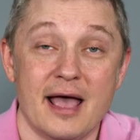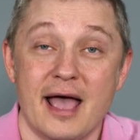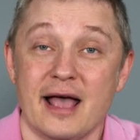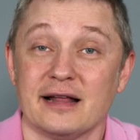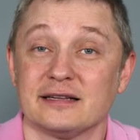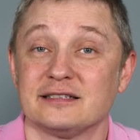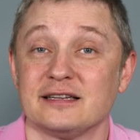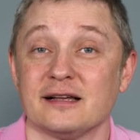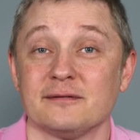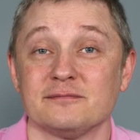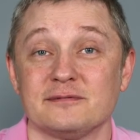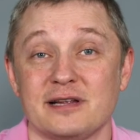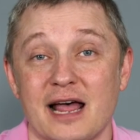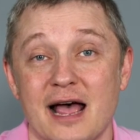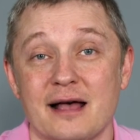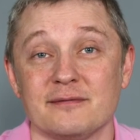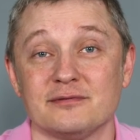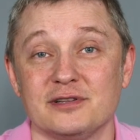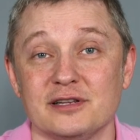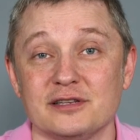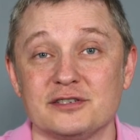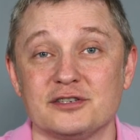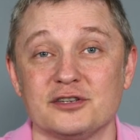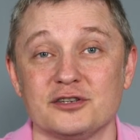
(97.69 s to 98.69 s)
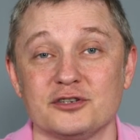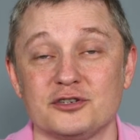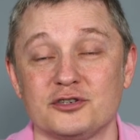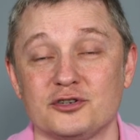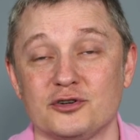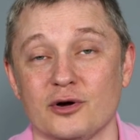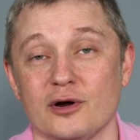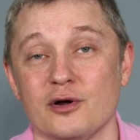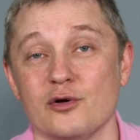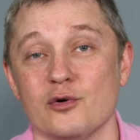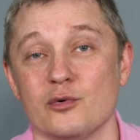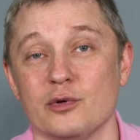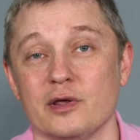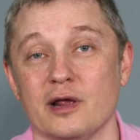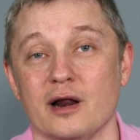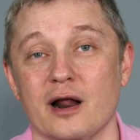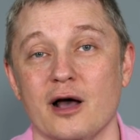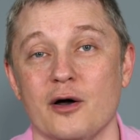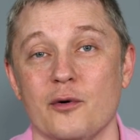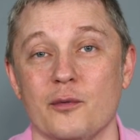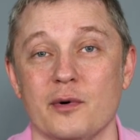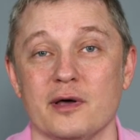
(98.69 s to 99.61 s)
And sometimes this is true, you know,